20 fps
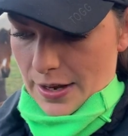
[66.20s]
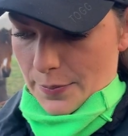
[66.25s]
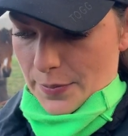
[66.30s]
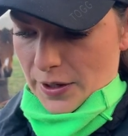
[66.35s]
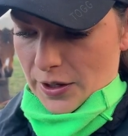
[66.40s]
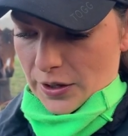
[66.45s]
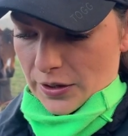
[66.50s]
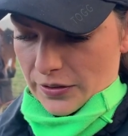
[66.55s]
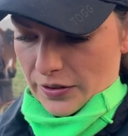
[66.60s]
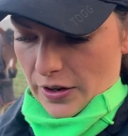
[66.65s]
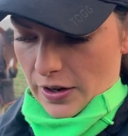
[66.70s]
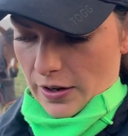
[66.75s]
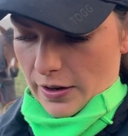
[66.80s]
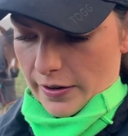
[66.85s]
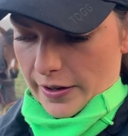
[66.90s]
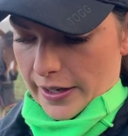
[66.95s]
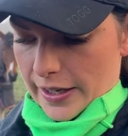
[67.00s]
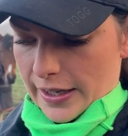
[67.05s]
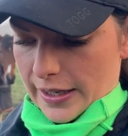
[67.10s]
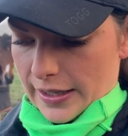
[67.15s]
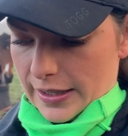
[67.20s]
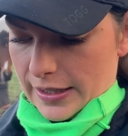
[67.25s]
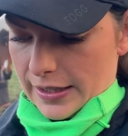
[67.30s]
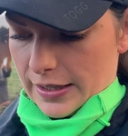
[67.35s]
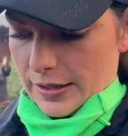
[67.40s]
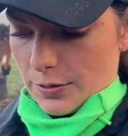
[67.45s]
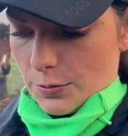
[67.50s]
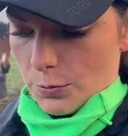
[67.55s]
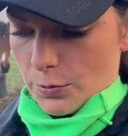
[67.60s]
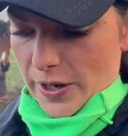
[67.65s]
because
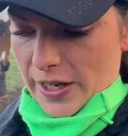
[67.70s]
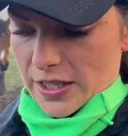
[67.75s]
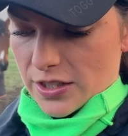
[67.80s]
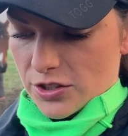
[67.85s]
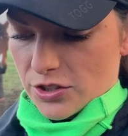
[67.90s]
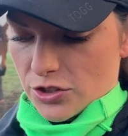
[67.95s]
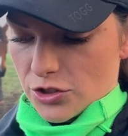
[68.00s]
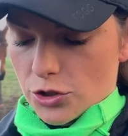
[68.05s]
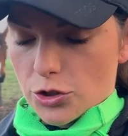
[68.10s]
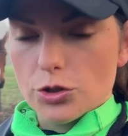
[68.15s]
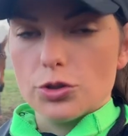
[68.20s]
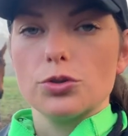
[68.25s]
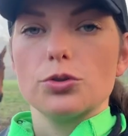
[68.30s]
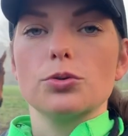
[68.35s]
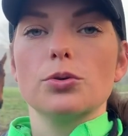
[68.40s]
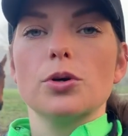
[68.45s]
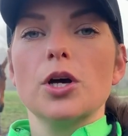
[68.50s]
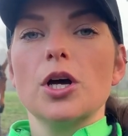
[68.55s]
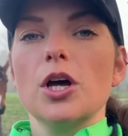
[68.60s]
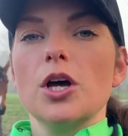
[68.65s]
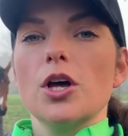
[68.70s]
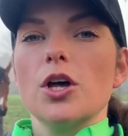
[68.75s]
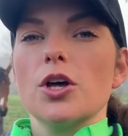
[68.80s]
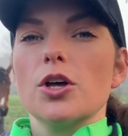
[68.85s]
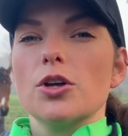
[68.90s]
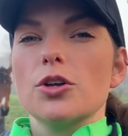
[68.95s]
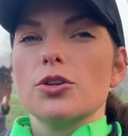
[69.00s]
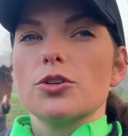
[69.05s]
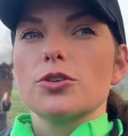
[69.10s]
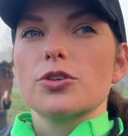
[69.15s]
I went to
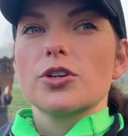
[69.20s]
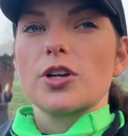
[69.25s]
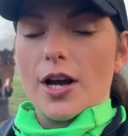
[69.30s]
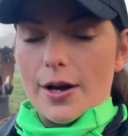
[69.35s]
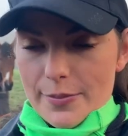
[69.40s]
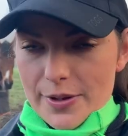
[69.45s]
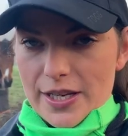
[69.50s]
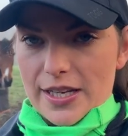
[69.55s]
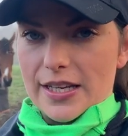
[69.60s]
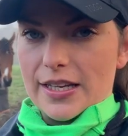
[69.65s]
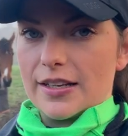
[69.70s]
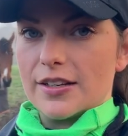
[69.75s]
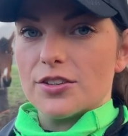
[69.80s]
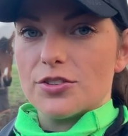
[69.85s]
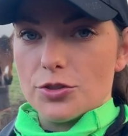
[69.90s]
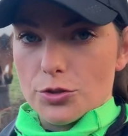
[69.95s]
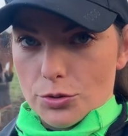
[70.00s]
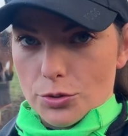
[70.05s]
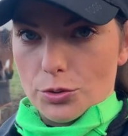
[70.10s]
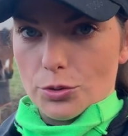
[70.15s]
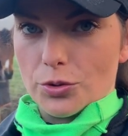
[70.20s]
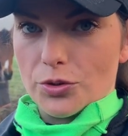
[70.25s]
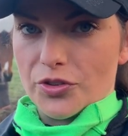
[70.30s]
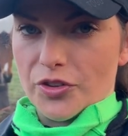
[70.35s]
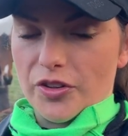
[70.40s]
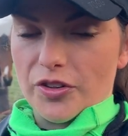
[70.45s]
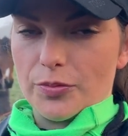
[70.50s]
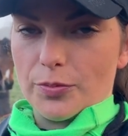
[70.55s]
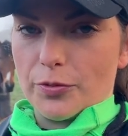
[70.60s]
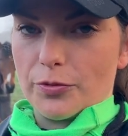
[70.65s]
come here, do the
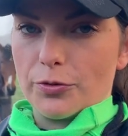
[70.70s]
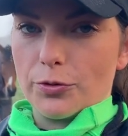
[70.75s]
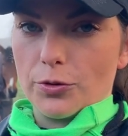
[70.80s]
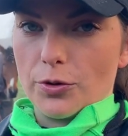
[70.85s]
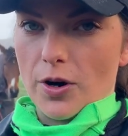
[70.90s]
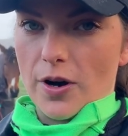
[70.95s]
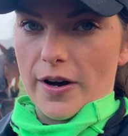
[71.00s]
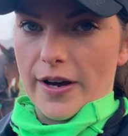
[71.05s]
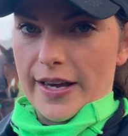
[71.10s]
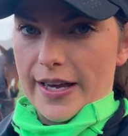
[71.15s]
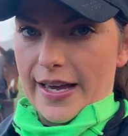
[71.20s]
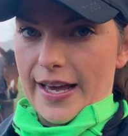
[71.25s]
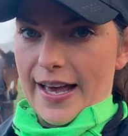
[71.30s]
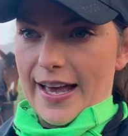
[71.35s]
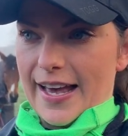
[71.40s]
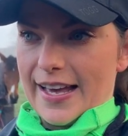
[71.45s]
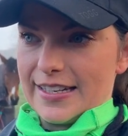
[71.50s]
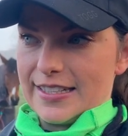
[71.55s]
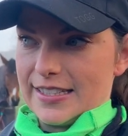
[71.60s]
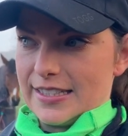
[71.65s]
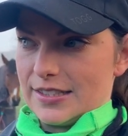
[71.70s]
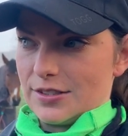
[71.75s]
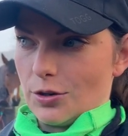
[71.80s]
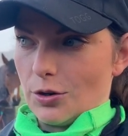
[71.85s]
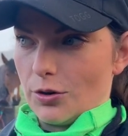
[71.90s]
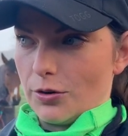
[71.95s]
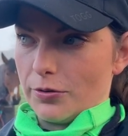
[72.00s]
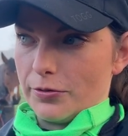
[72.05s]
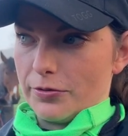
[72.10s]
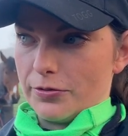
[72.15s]
horses before I headed
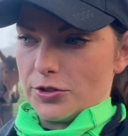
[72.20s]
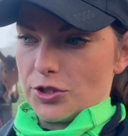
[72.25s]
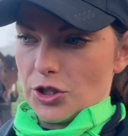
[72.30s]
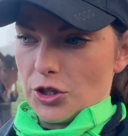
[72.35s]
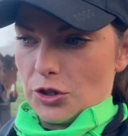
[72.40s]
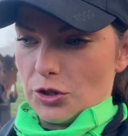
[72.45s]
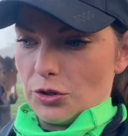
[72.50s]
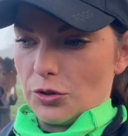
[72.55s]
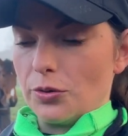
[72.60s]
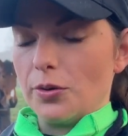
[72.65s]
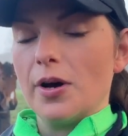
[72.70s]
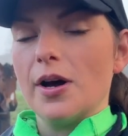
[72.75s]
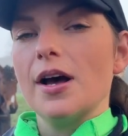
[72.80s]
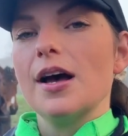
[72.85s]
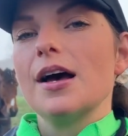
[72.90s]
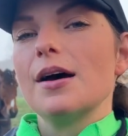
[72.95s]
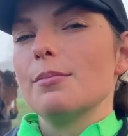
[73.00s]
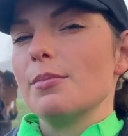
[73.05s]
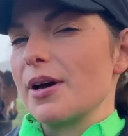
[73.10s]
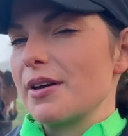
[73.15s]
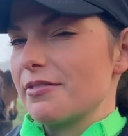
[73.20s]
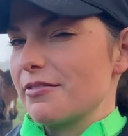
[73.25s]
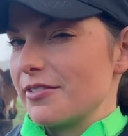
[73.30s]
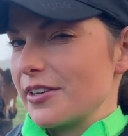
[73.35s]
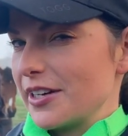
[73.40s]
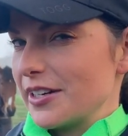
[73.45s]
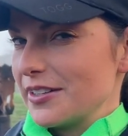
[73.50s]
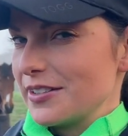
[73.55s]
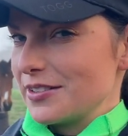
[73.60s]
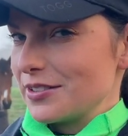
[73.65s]
off to my
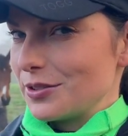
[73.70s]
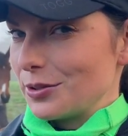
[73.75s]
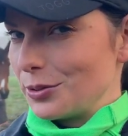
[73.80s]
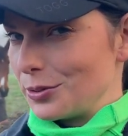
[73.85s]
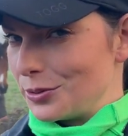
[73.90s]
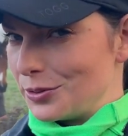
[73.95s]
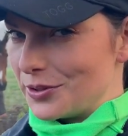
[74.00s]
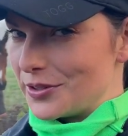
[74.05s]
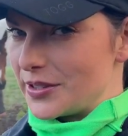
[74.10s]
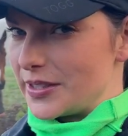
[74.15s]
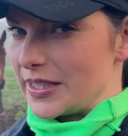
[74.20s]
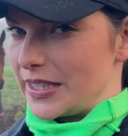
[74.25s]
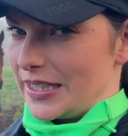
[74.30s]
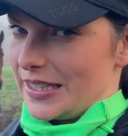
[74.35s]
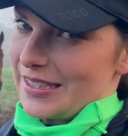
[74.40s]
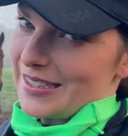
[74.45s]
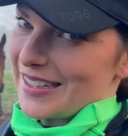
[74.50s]
first horsey